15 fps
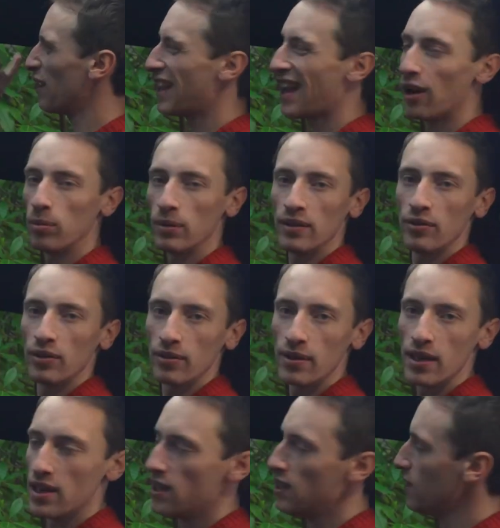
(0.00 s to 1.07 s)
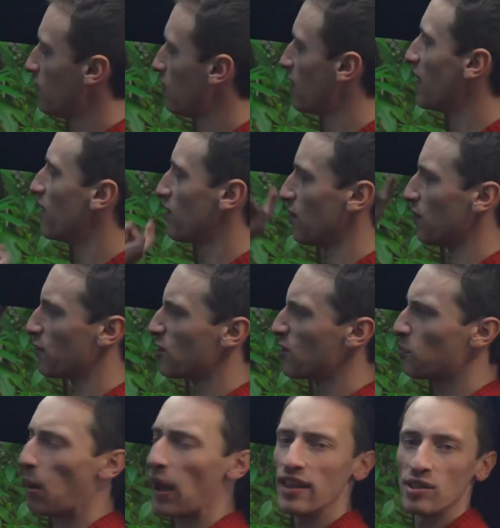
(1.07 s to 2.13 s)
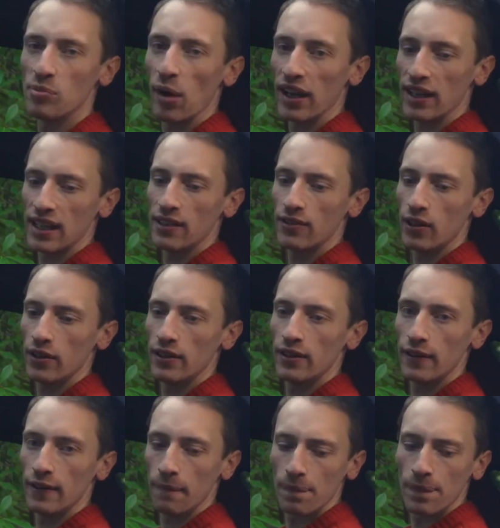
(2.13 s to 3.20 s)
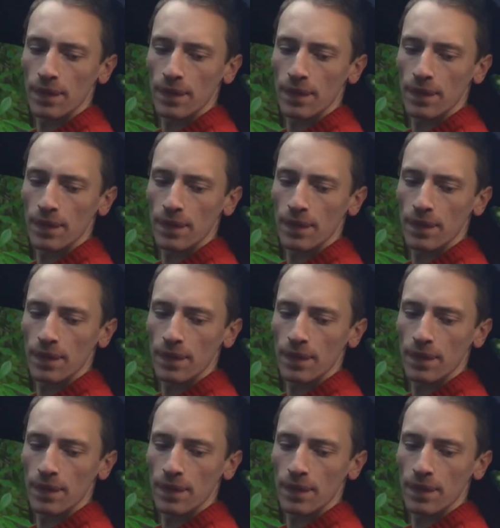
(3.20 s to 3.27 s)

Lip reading: really help give a sense of space back here either.